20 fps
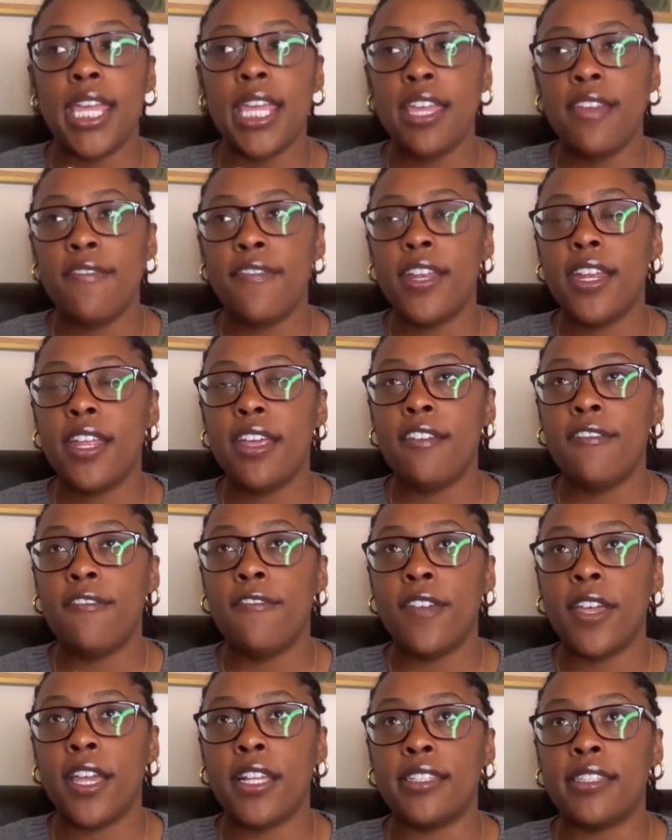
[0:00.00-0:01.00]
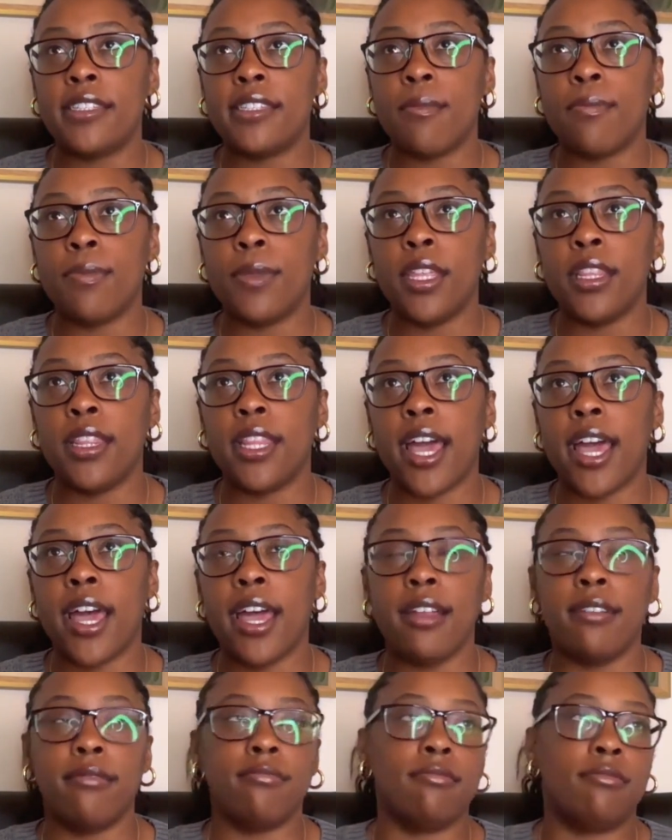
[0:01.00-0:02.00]
Even if it's something
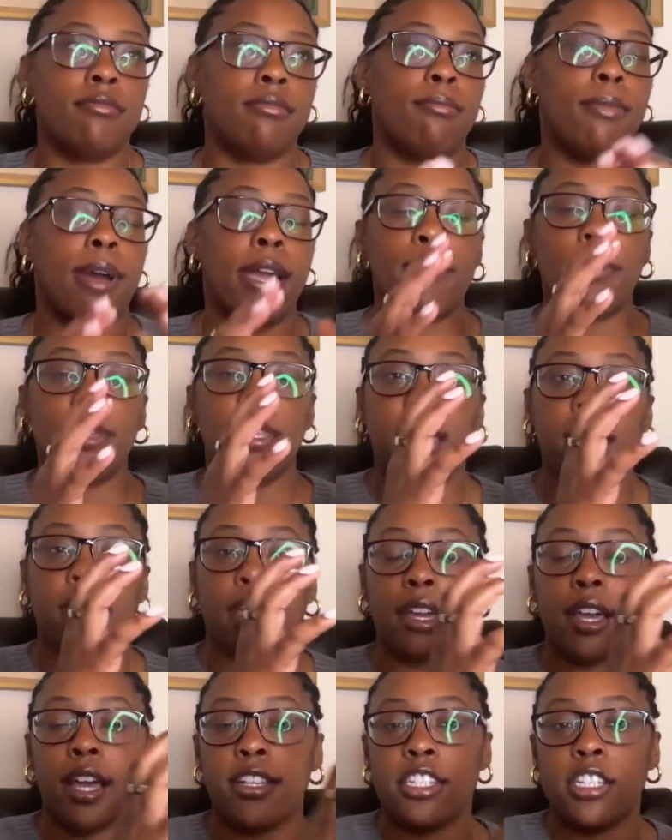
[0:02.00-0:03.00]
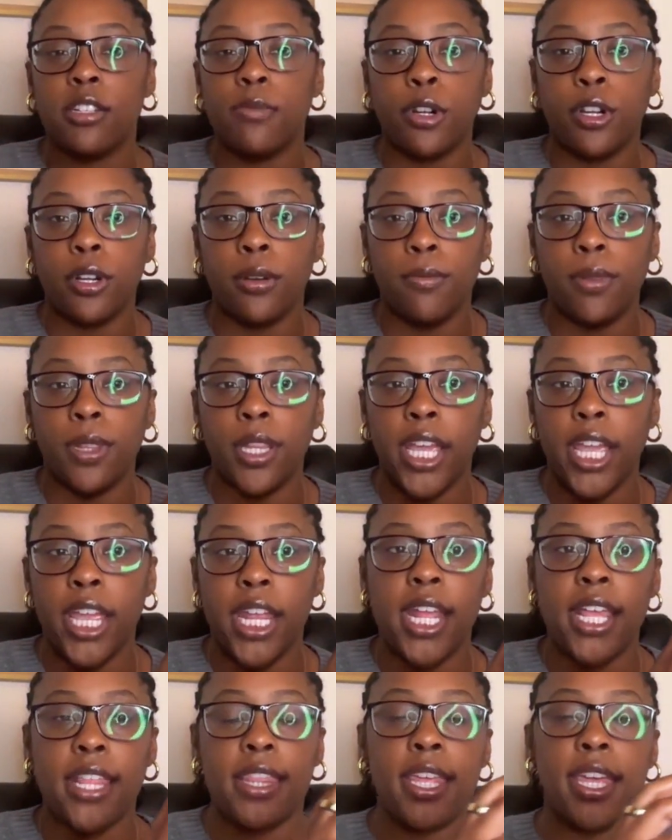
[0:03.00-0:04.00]
that might be like a customer
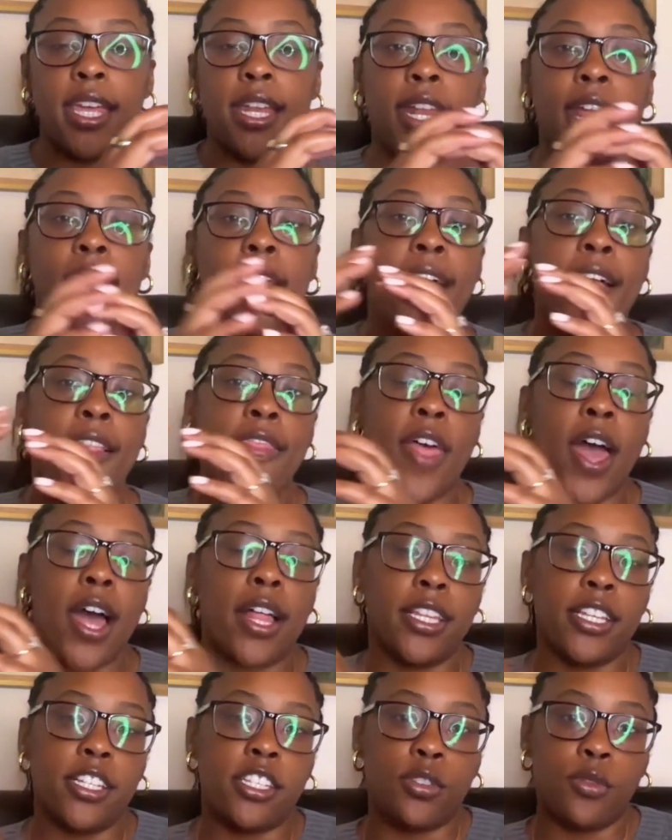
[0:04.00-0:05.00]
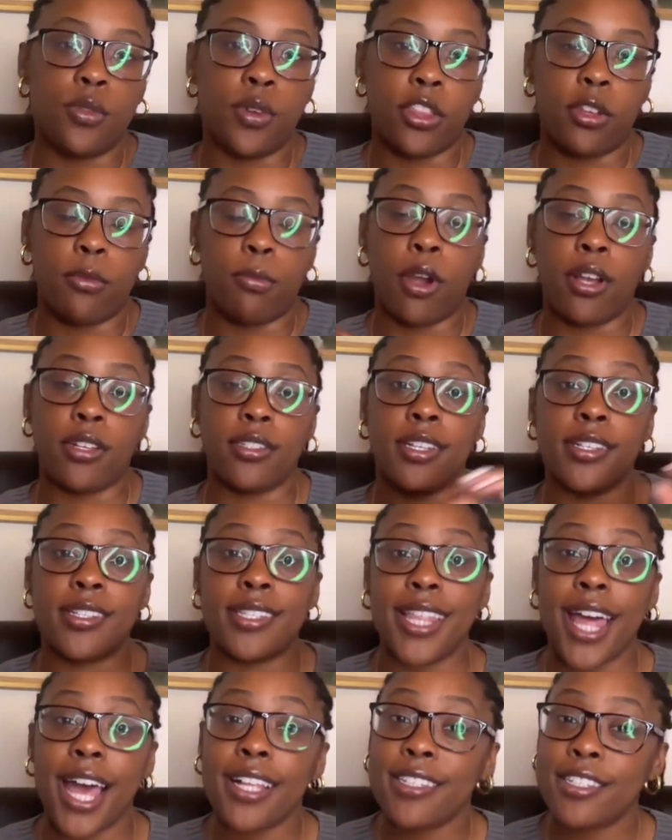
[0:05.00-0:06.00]
complaint and then that leads to another
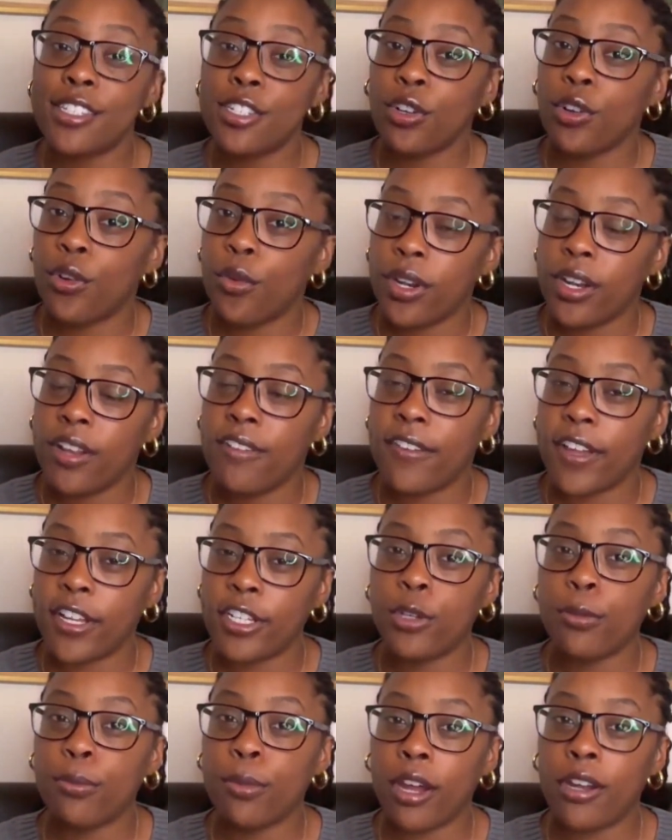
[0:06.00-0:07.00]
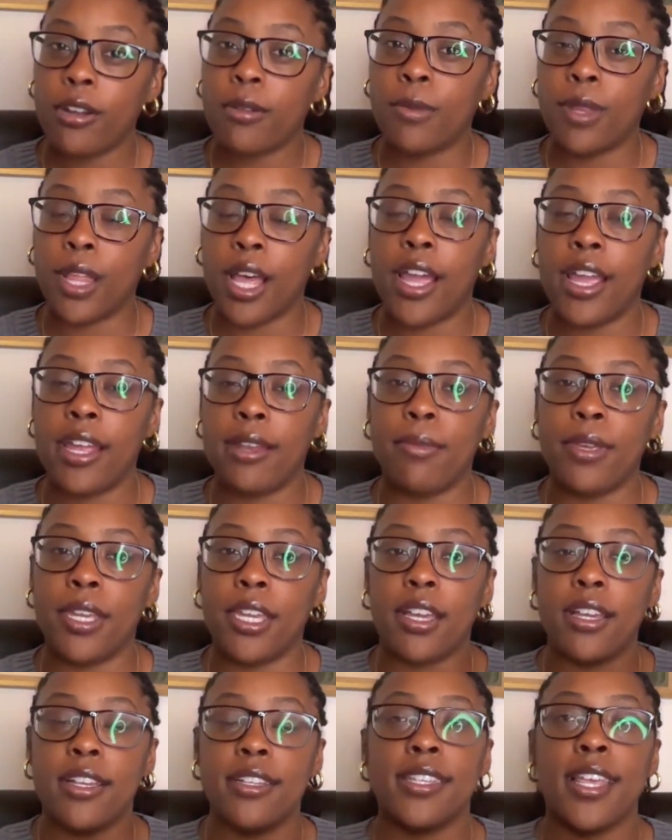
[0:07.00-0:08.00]
process, that's still going to affect your bottom line,
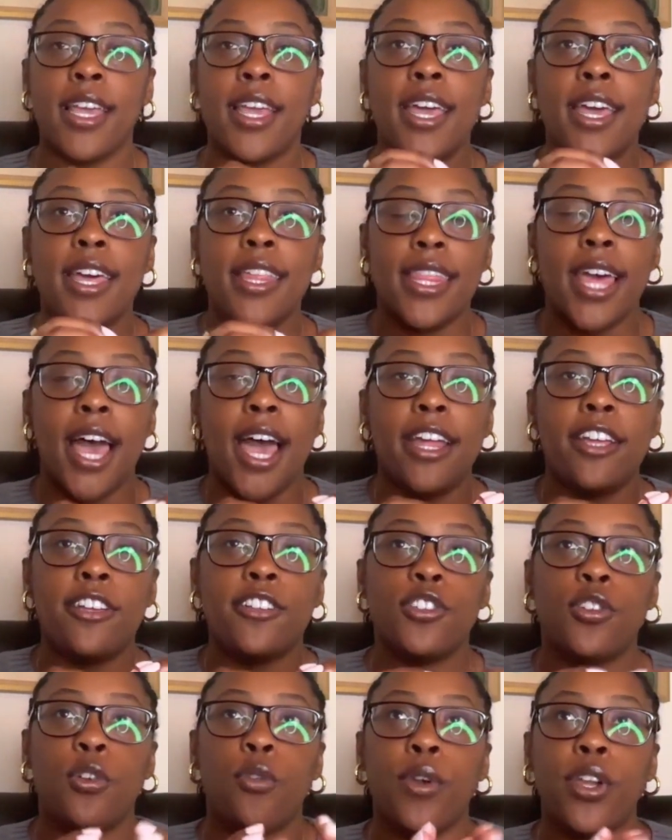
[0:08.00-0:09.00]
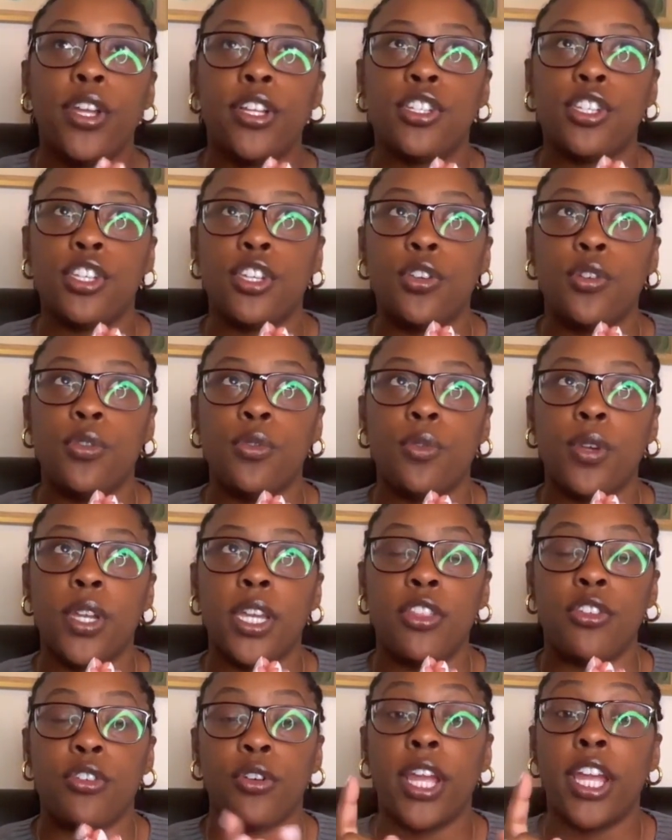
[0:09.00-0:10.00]
because that is going to
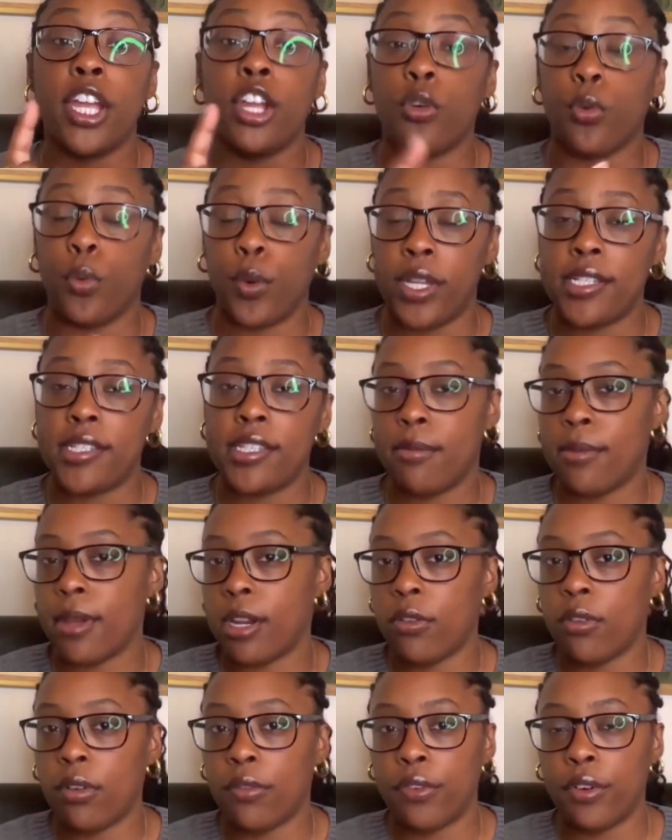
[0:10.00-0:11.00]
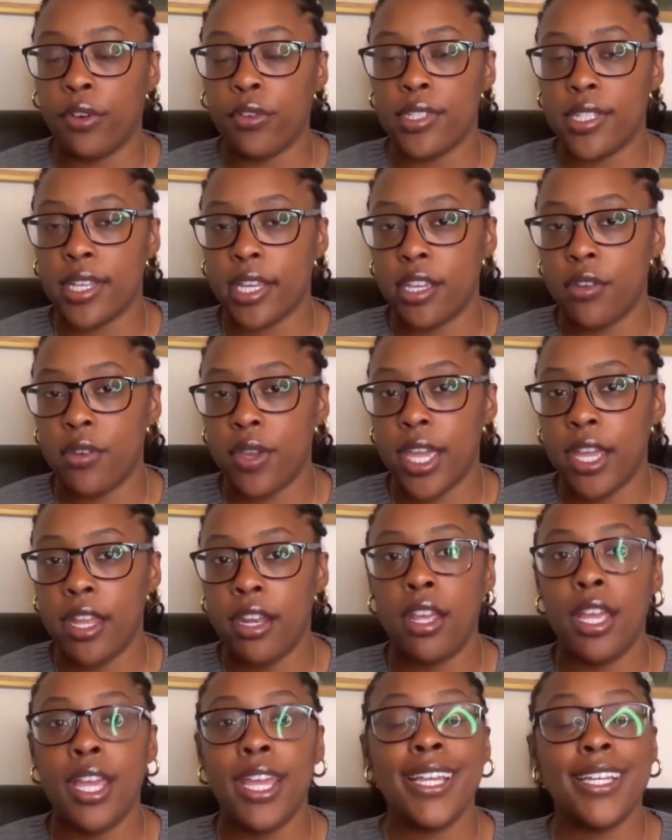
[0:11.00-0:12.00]
either increase the amount of referrals that you
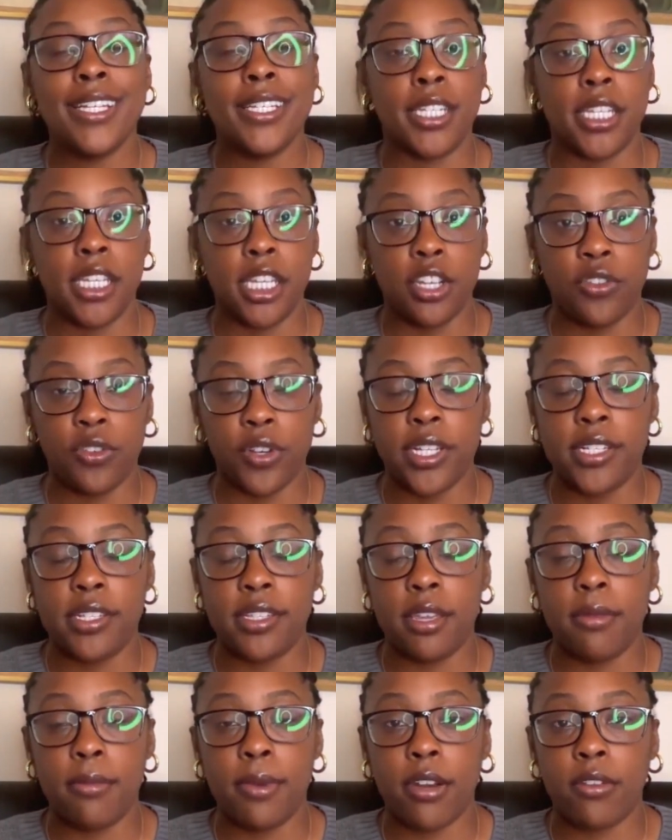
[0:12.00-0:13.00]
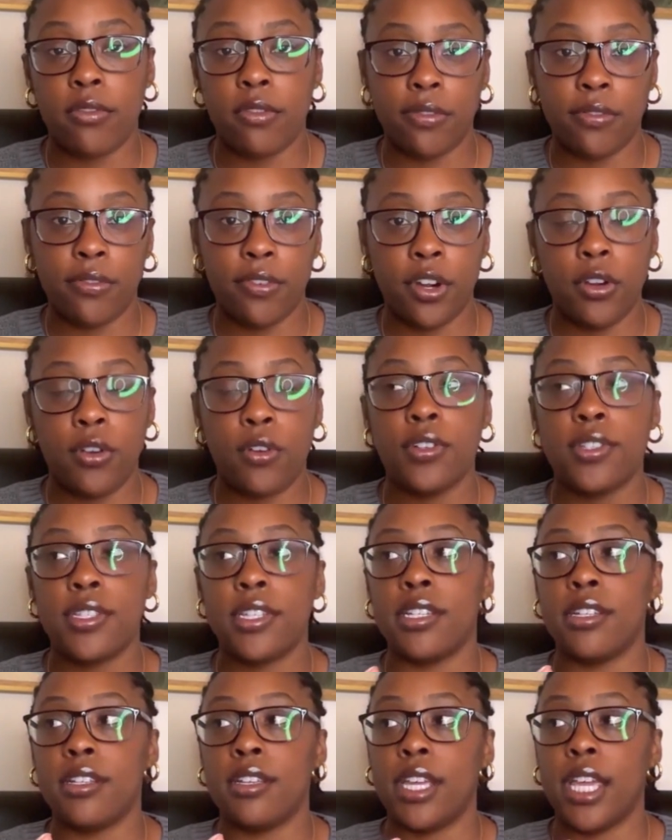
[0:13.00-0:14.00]
get, decrease the amount of
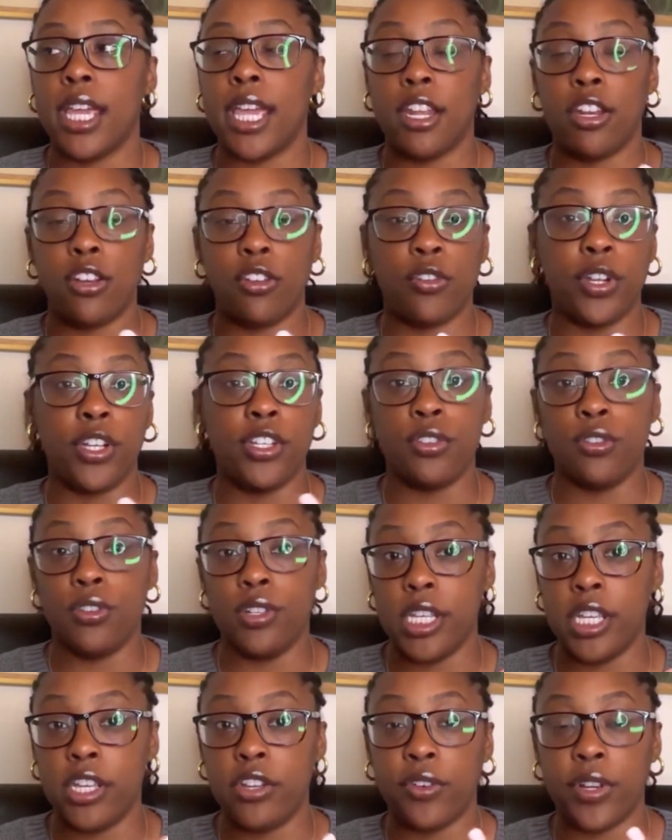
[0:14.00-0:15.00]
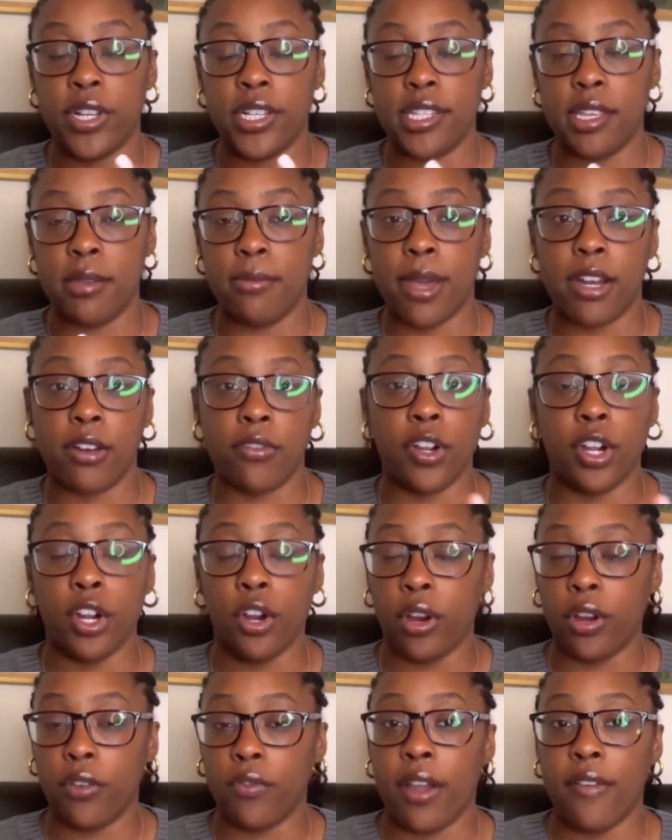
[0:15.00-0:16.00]
referrals, increase or decrease the amount of
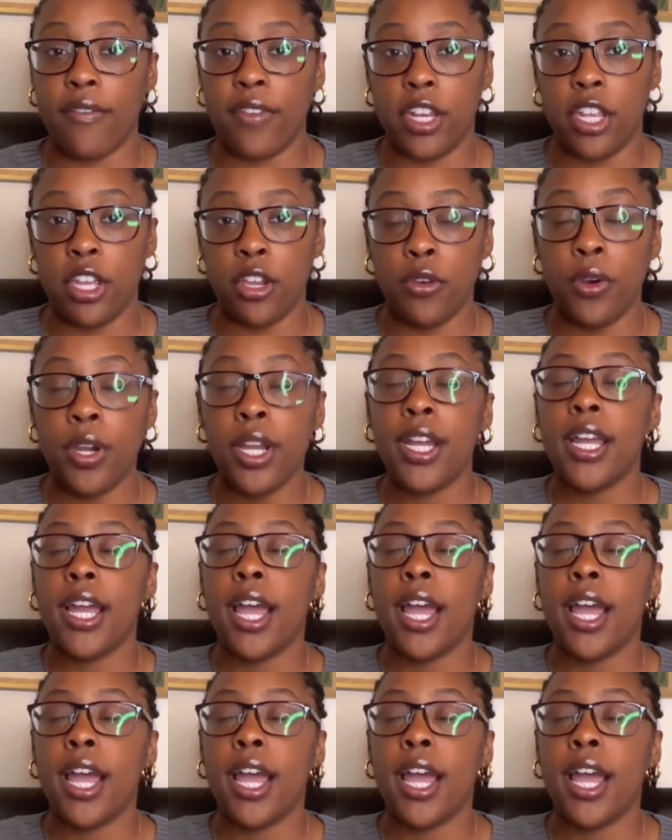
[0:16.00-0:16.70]
recurring revenue,